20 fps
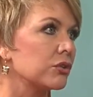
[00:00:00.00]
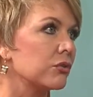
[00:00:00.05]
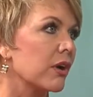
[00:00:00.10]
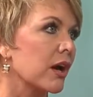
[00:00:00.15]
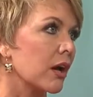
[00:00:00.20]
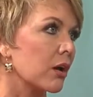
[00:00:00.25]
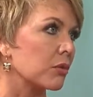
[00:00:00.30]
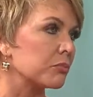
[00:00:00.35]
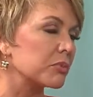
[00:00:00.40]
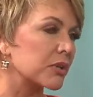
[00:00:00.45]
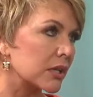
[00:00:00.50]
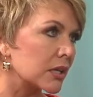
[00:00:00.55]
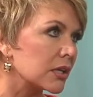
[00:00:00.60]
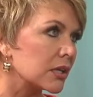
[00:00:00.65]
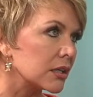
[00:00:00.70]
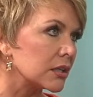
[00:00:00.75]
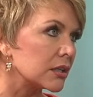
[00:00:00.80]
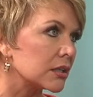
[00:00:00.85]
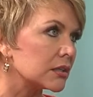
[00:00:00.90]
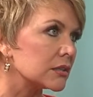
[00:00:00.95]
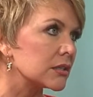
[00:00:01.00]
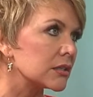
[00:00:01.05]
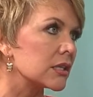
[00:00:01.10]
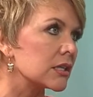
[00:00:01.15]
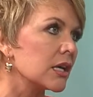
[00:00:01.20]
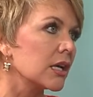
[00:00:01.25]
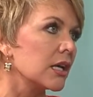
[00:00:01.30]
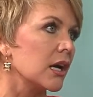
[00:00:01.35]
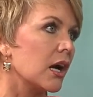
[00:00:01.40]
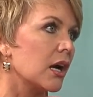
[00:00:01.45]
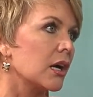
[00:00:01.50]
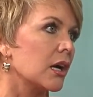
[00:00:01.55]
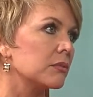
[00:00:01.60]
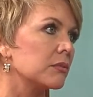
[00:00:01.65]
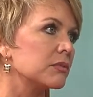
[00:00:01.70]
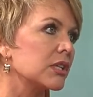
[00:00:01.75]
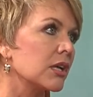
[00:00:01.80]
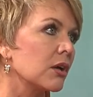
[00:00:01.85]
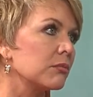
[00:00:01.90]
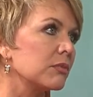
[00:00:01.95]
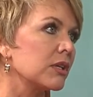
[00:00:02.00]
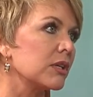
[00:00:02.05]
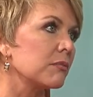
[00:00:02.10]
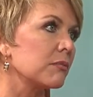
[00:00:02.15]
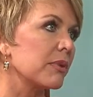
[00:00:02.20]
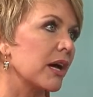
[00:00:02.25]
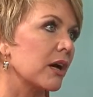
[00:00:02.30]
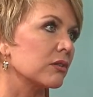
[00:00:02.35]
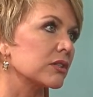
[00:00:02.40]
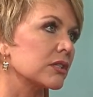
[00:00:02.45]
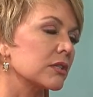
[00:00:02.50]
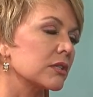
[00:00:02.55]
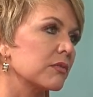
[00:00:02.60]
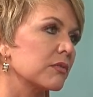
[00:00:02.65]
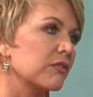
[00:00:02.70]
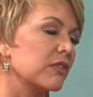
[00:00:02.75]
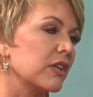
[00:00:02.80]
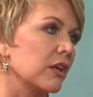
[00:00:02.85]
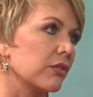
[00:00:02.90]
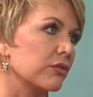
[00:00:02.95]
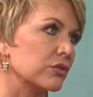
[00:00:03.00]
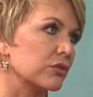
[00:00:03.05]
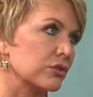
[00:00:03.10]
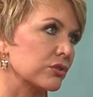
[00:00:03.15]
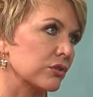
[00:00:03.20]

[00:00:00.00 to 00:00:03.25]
you help kids. Tell me about some of the other